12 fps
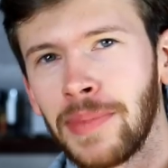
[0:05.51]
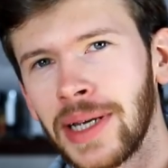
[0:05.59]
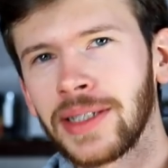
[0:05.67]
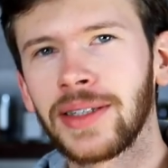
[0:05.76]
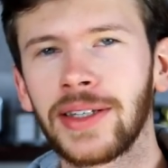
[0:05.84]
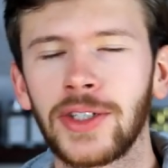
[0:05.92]

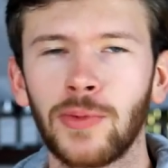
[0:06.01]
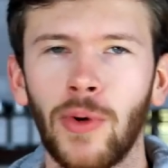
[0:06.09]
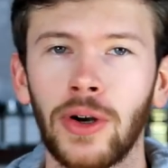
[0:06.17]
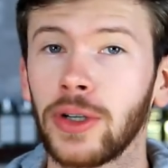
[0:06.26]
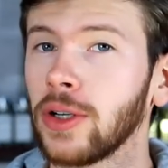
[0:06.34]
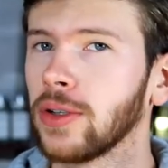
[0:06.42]
missed this
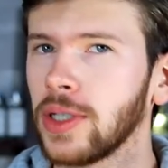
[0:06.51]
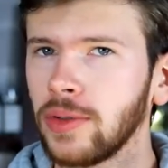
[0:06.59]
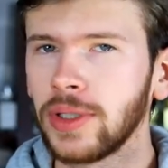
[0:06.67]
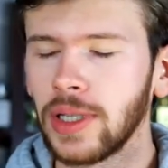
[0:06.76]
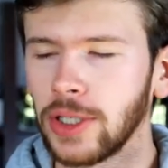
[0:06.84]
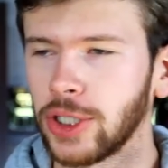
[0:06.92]
one or you're new
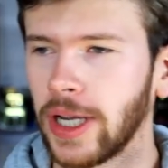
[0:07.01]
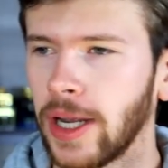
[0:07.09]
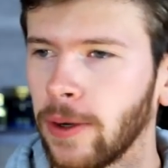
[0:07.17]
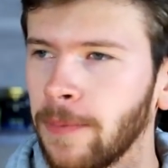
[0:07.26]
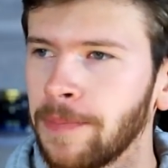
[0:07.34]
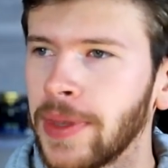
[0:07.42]
to the
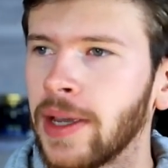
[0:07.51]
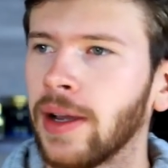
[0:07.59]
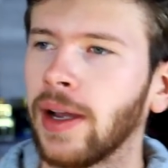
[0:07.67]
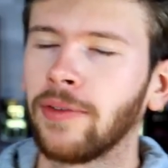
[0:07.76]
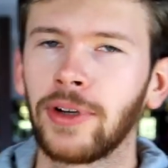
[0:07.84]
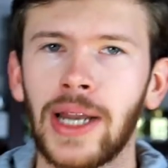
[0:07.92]
channel,
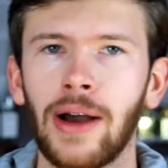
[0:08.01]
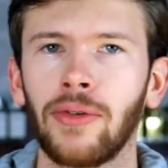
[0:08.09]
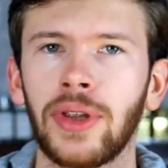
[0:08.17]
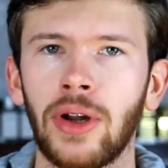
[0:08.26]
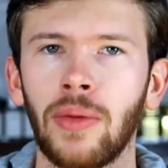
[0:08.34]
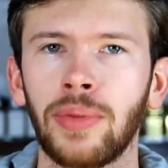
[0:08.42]
every now
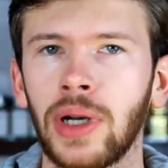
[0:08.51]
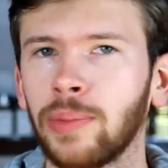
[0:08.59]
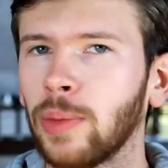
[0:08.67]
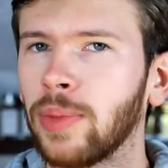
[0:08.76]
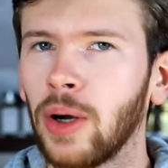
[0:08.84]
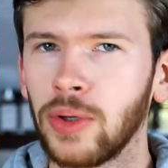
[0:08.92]
and then I'll put
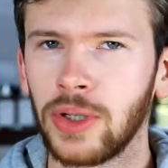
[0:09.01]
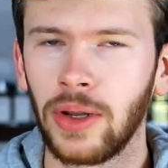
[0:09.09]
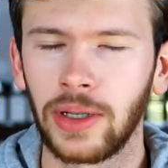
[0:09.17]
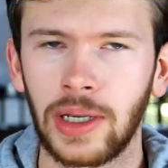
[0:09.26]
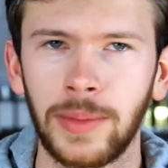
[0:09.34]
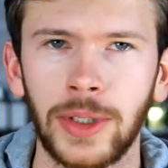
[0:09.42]
up a post
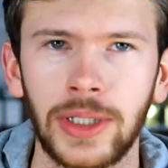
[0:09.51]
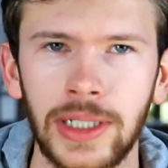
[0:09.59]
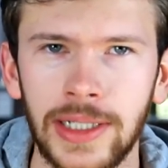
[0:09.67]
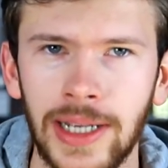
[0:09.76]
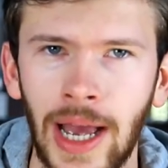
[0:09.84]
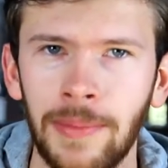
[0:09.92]
on the
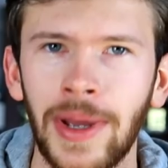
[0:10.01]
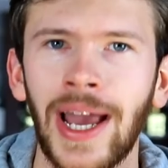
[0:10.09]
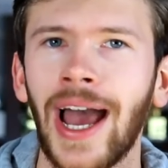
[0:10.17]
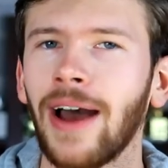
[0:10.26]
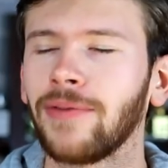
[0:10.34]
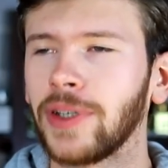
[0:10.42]
community tab
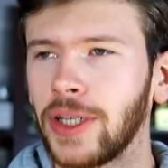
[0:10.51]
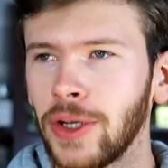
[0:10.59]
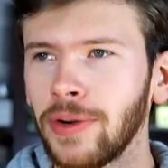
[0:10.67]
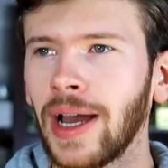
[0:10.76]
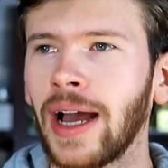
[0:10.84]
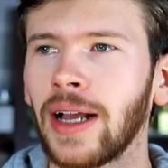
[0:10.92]
having
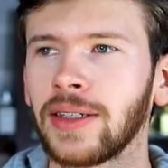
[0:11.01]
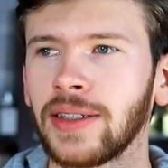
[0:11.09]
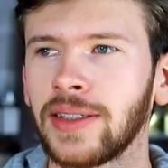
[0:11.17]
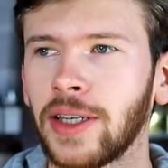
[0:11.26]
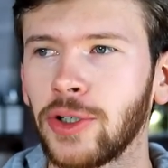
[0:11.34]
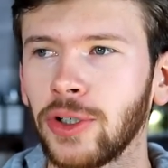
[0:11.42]
you guys
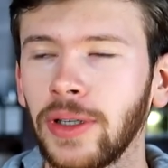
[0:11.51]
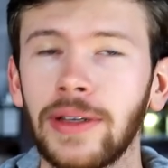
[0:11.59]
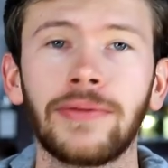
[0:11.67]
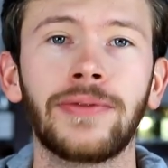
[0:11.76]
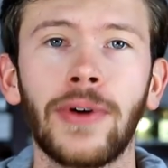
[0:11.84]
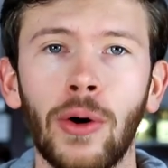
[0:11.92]

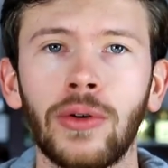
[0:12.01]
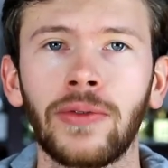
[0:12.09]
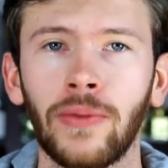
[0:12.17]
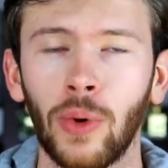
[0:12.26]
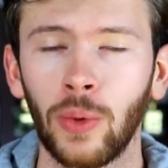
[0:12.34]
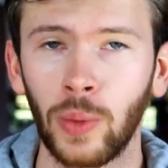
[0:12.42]
essentially vote
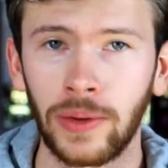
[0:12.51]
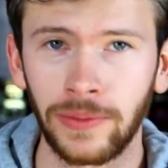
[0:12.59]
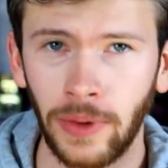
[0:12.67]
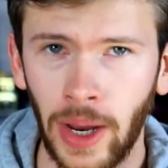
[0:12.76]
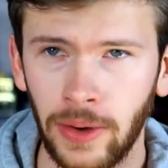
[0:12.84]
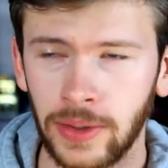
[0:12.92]
for what
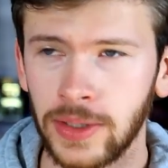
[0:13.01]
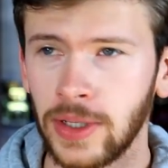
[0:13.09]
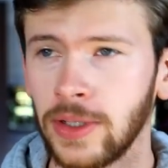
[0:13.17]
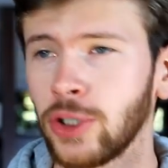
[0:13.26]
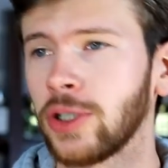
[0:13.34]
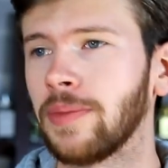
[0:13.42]

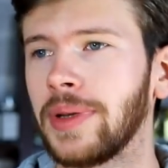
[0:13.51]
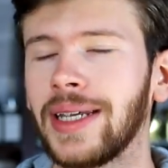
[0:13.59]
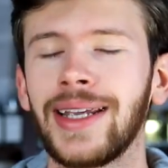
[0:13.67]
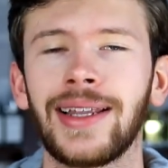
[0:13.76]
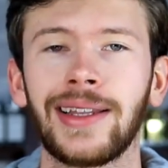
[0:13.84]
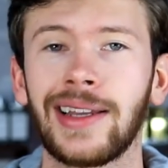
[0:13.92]
fragrances should
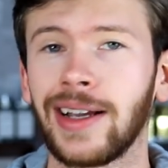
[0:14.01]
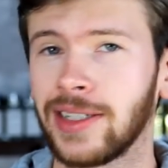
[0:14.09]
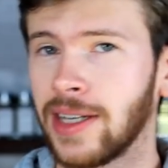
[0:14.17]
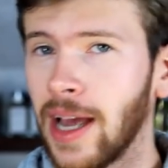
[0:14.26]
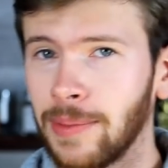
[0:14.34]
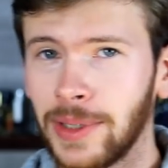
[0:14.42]
be in the
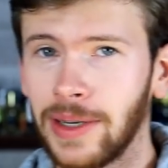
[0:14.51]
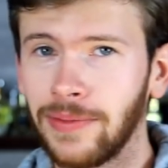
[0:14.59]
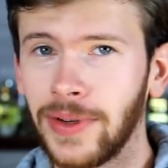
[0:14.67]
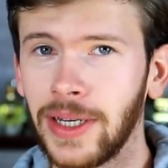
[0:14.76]
next top ten